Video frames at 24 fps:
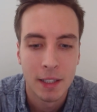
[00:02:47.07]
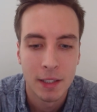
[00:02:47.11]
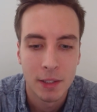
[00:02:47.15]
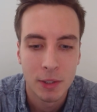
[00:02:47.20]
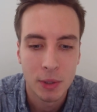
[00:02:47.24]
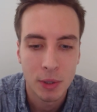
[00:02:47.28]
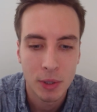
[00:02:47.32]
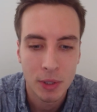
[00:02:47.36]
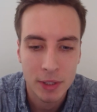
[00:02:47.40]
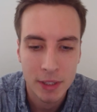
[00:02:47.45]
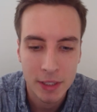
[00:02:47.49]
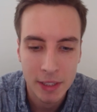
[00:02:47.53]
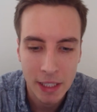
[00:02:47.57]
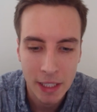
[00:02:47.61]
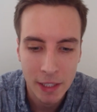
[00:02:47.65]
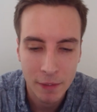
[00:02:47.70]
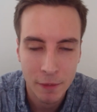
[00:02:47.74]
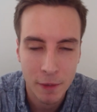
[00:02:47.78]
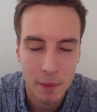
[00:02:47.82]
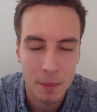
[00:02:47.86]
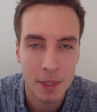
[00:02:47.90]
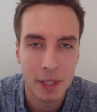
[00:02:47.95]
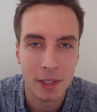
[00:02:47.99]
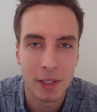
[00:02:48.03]
You'll see
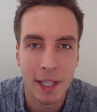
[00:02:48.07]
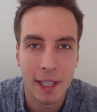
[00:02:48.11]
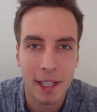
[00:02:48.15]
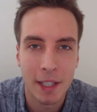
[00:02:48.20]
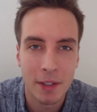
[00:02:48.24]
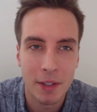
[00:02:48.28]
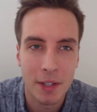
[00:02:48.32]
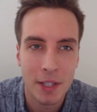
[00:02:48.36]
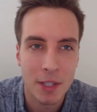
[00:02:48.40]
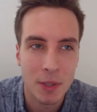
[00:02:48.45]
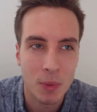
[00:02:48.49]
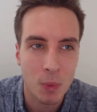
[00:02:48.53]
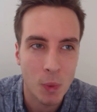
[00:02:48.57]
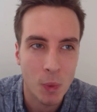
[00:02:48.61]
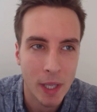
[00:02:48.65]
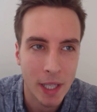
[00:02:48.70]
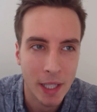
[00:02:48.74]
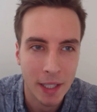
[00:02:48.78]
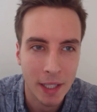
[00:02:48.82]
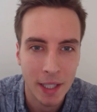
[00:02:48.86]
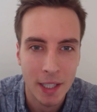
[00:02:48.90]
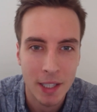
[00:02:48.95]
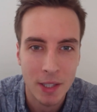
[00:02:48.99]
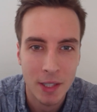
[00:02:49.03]
from me later this
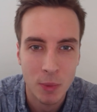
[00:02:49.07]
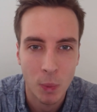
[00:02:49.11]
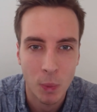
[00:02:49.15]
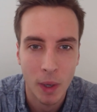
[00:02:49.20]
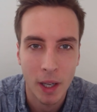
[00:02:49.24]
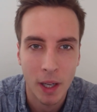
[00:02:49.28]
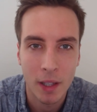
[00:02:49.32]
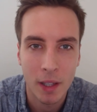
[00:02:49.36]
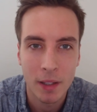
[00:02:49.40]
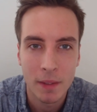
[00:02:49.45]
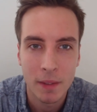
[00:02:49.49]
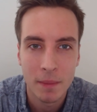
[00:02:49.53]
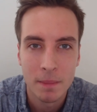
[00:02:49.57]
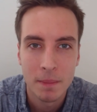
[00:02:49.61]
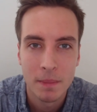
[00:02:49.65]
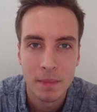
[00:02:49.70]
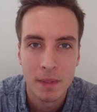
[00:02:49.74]
week as well